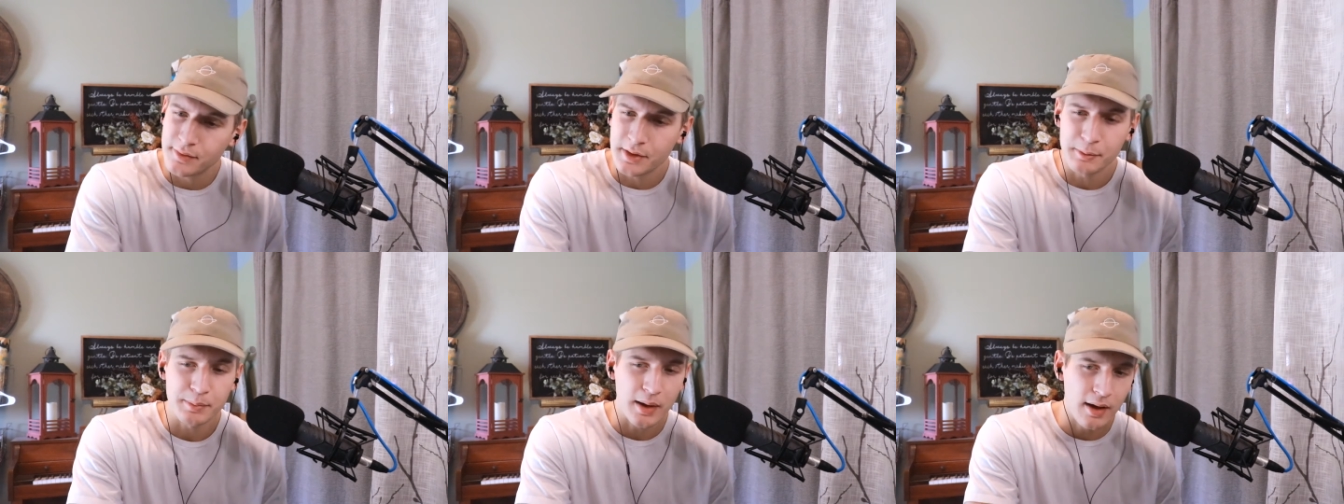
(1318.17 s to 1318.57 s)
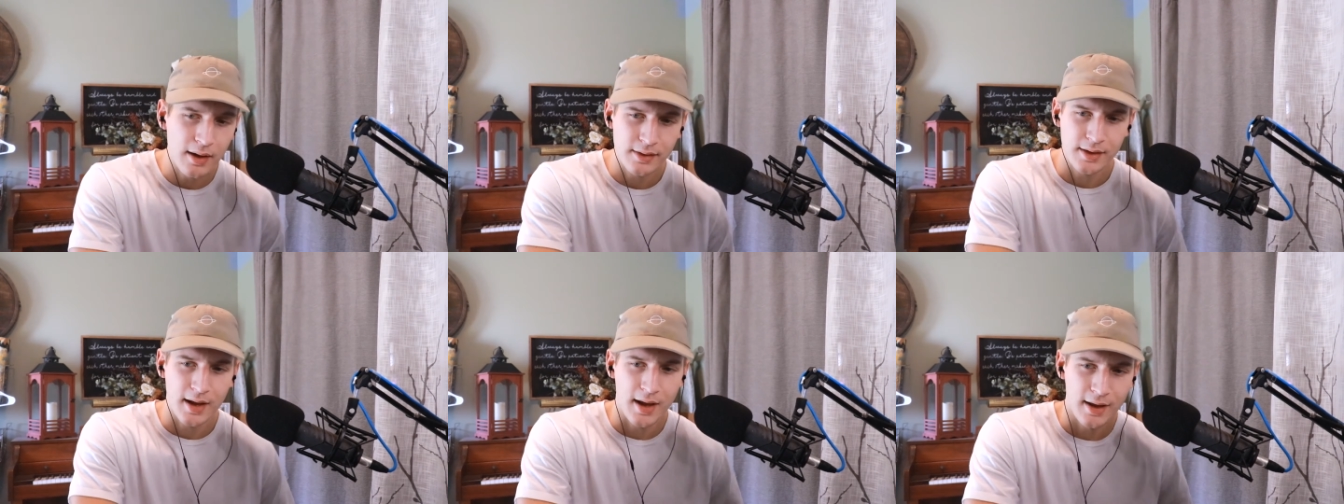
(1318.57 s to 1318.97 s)
The
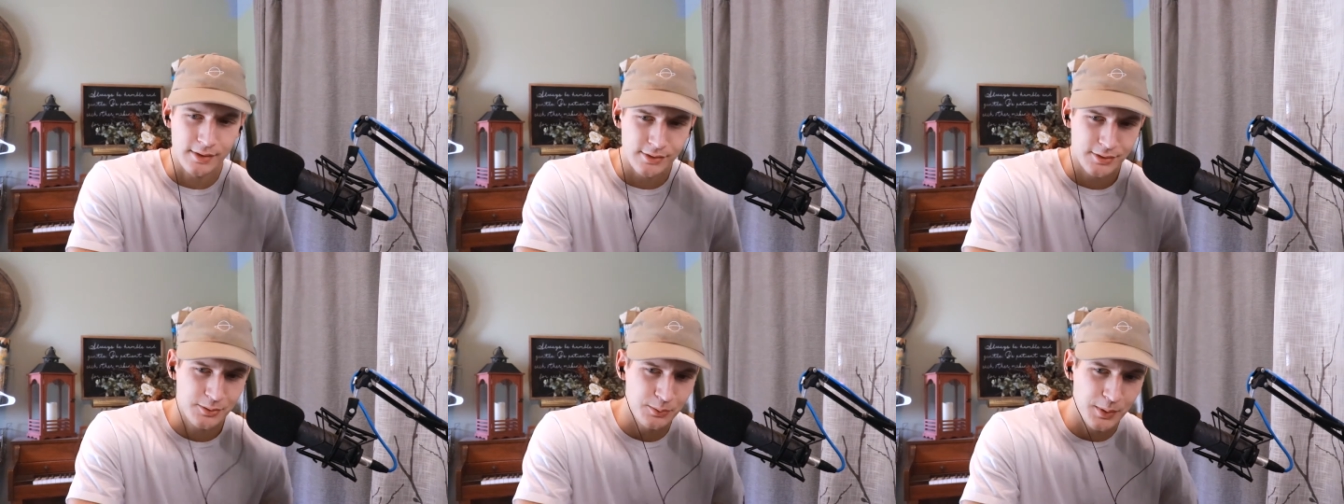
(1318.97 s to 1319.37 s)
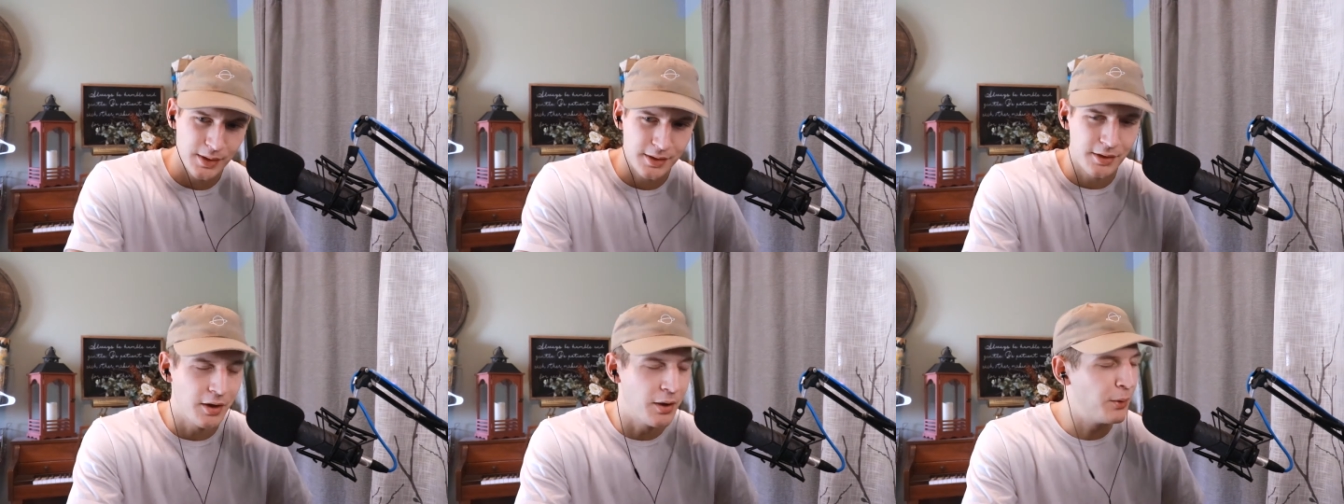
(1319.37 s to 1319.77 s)
podcast, we
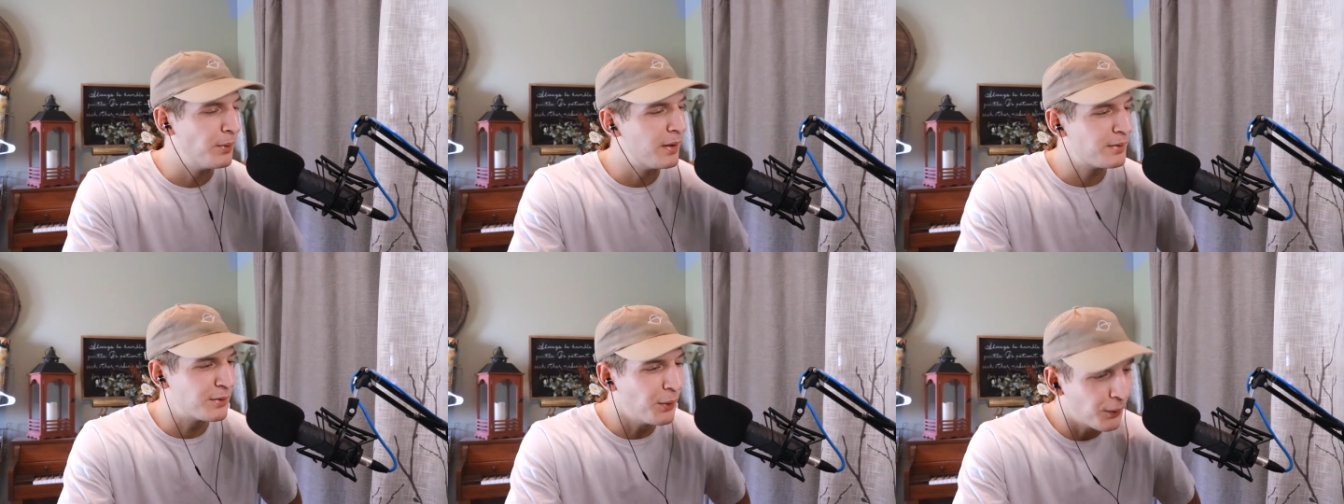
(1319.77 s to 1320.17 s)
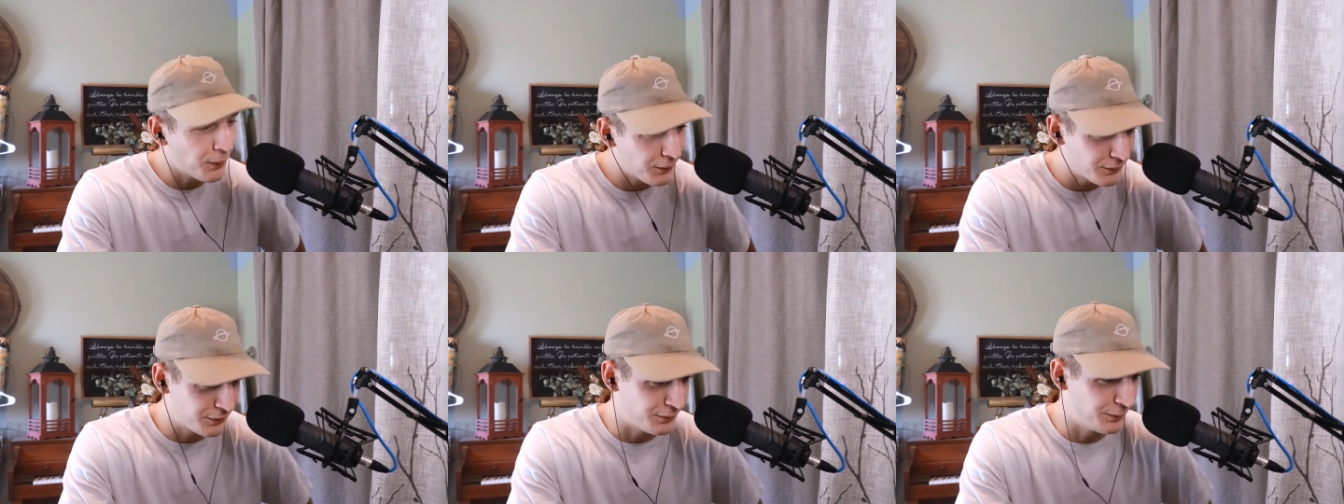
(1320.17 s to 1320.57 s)
know this all
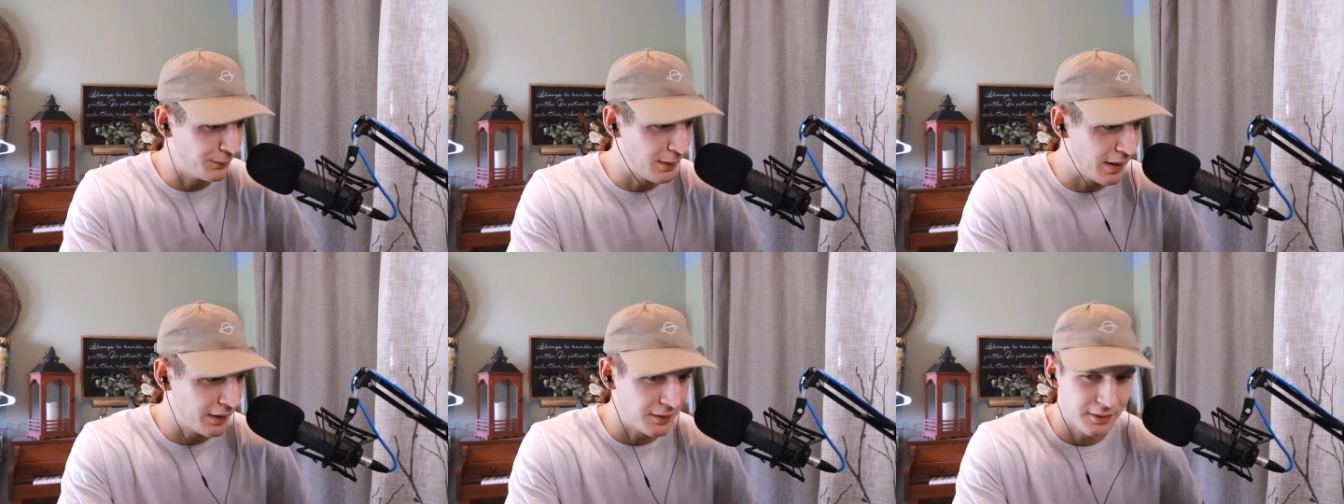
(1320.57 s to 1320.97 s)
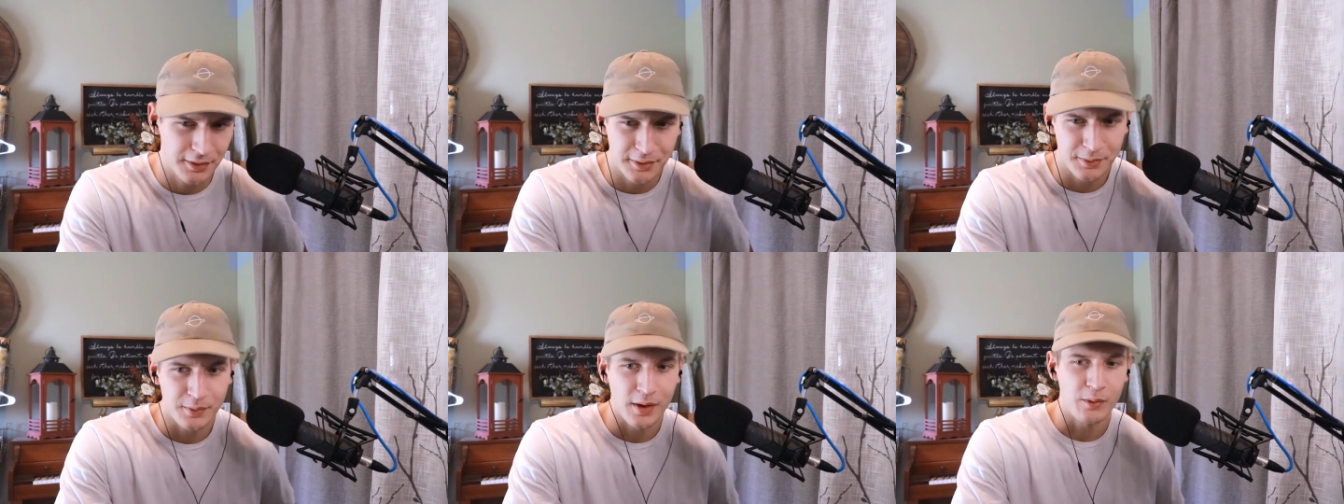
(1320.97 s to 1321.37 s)
too well. Right?